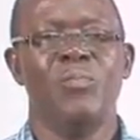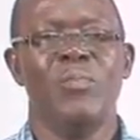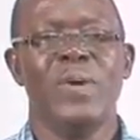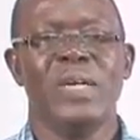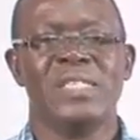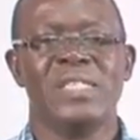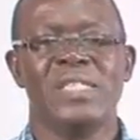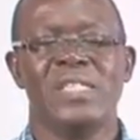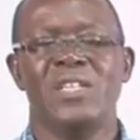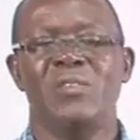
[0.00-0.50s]

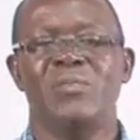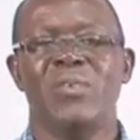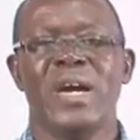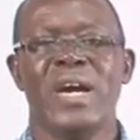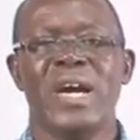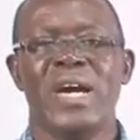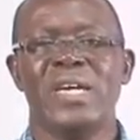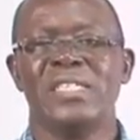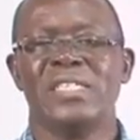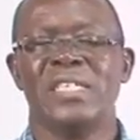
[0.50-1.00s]
But if I
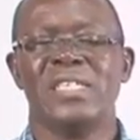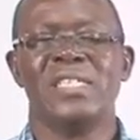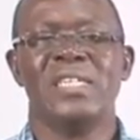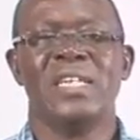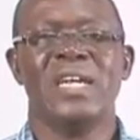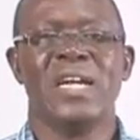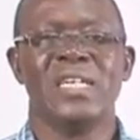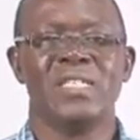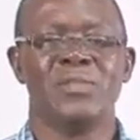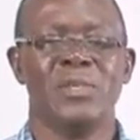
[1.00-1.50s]
add
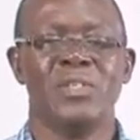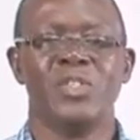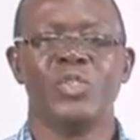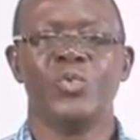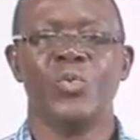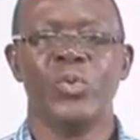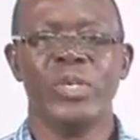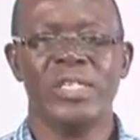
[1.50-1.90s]
certain aspects to